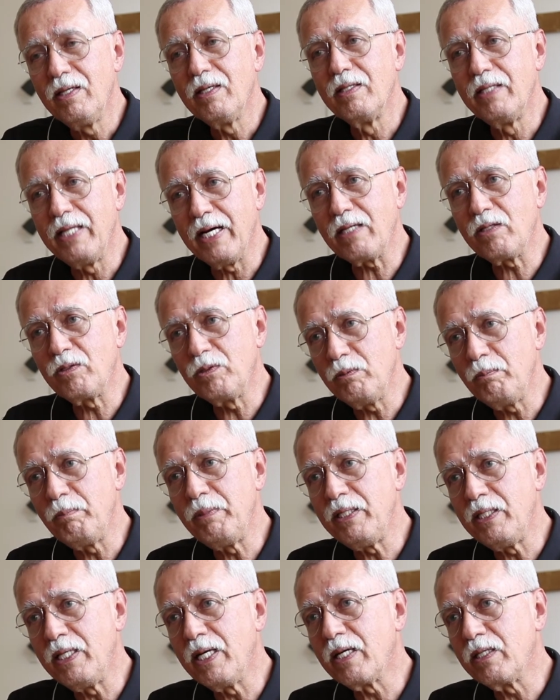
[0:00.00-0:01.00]
that could
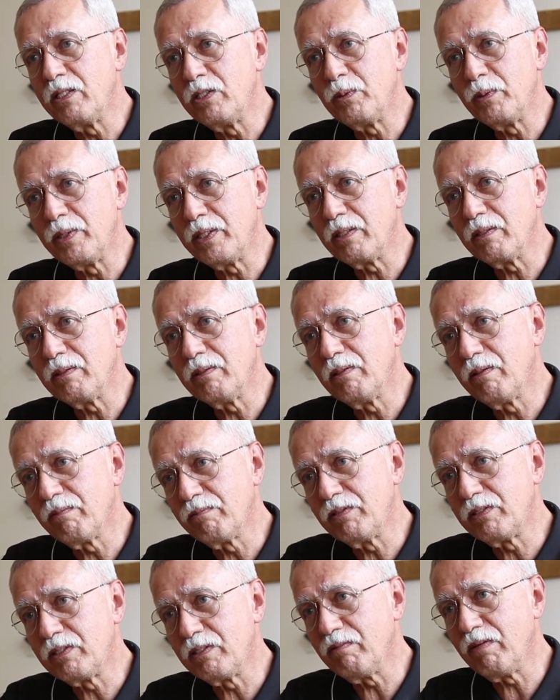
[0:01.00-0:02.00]
be the undoing of
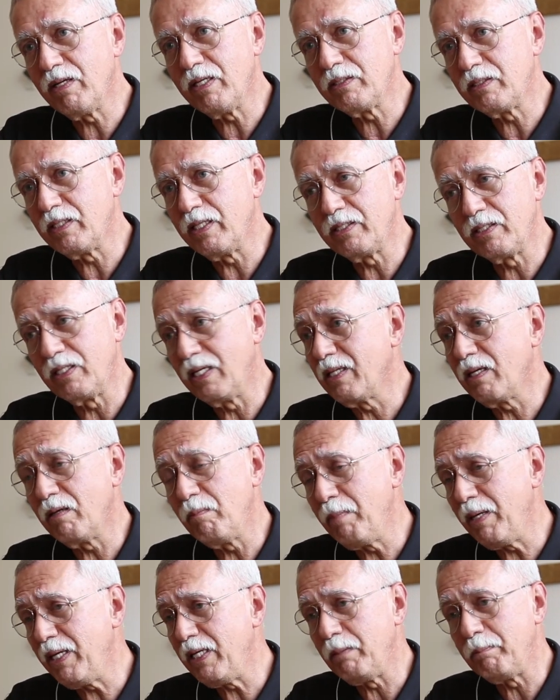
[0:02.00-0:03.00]
the civilization. And there
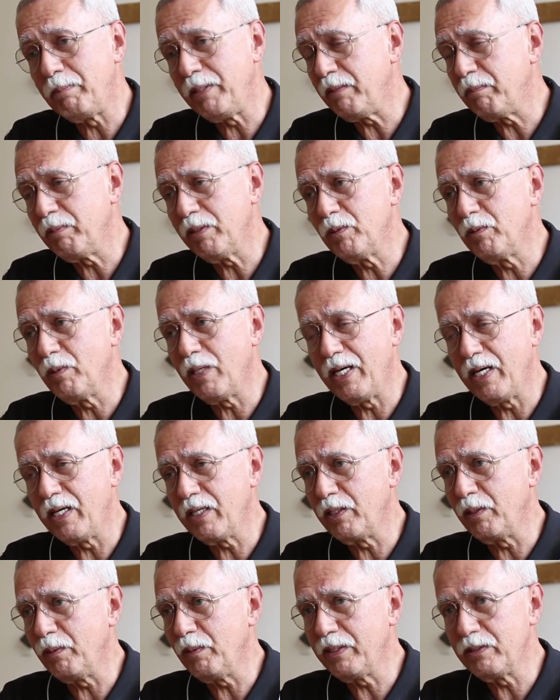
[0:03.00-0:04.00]
are many people who
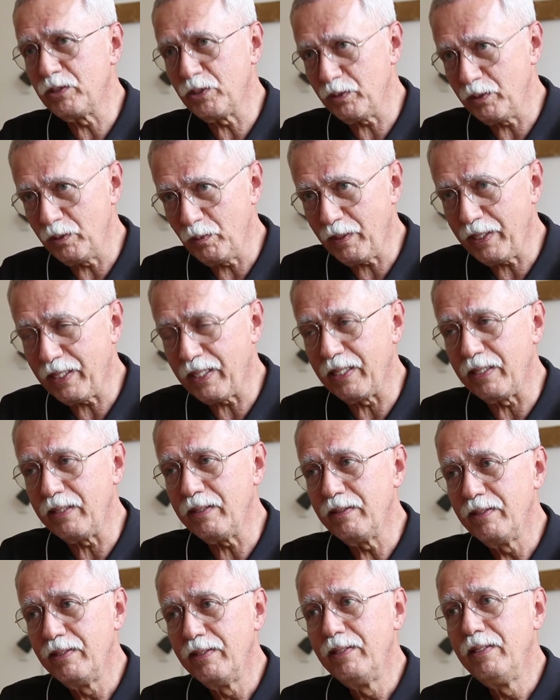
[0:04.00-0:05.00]
argue, and so do I,
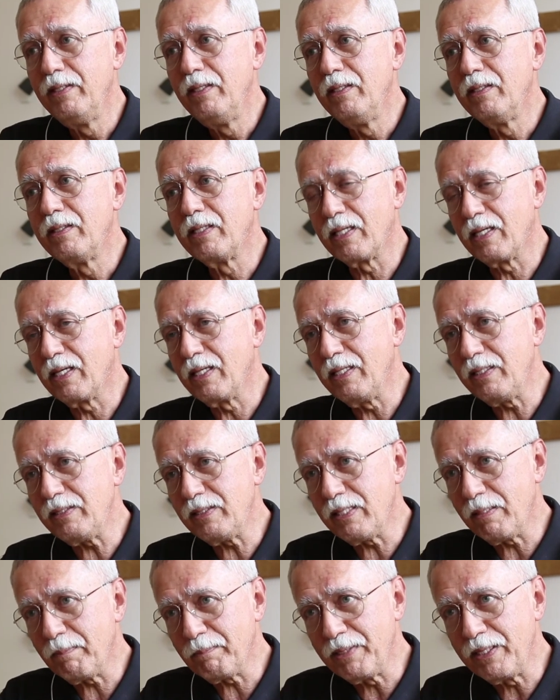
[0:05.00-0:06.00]
that unless
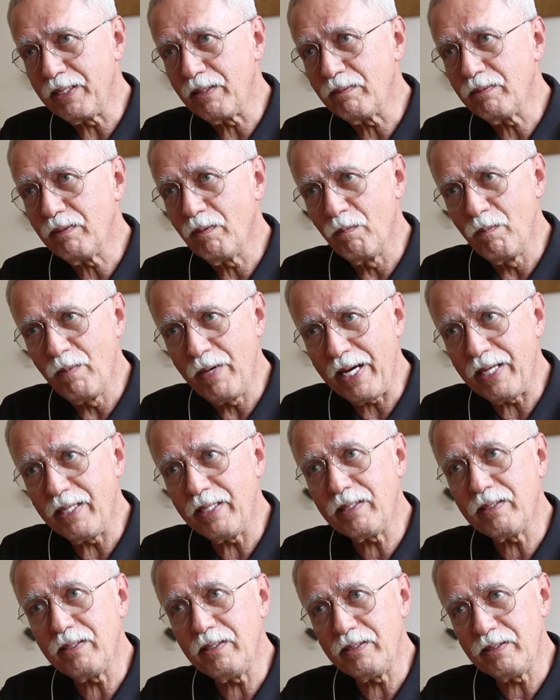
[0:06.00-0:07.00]
something
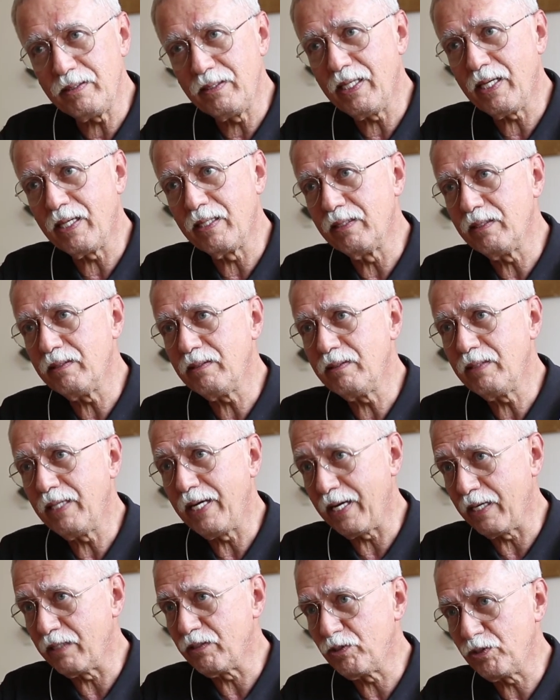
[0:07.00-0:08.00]
radical is done,
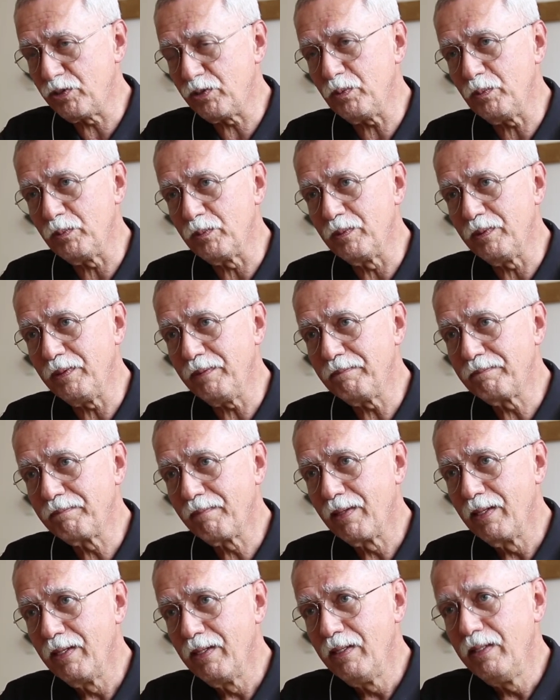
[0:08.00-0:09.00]
and soon,
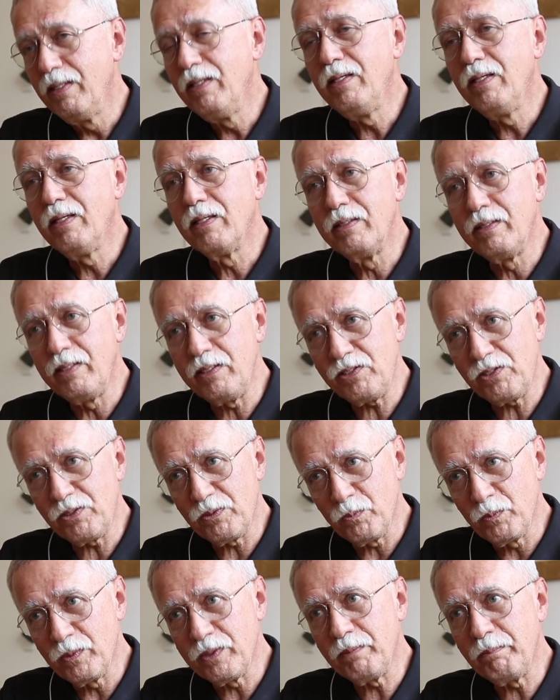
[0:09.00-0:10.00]
this
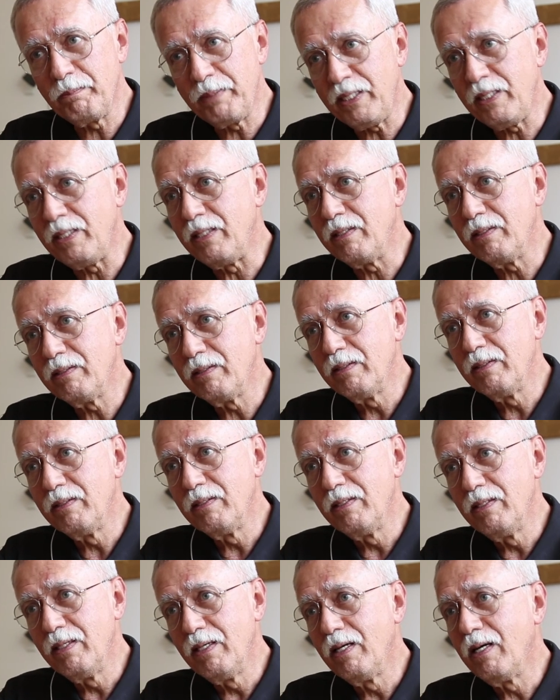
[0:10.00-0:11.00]
will be
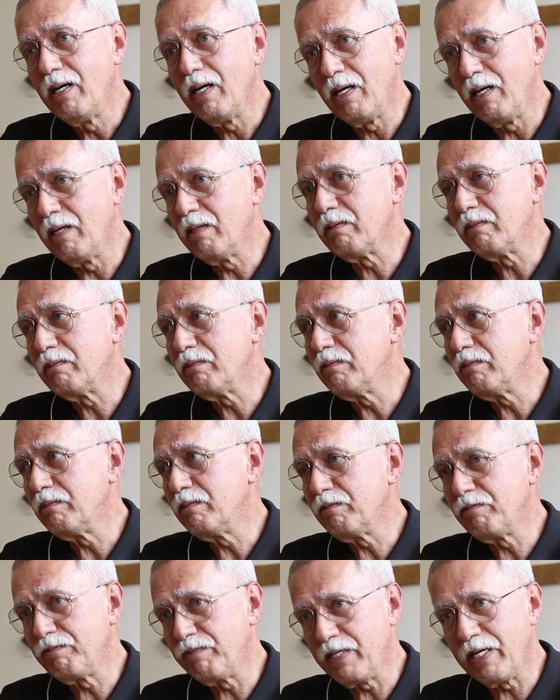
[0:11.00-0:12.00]
our
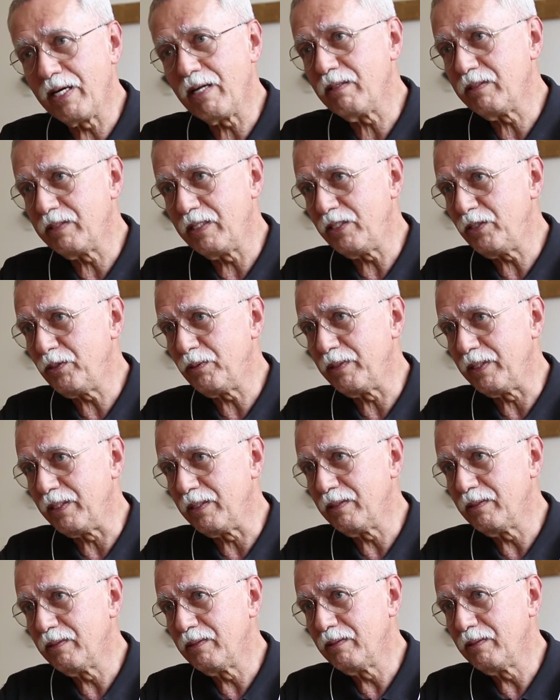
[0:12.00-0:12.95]
final century.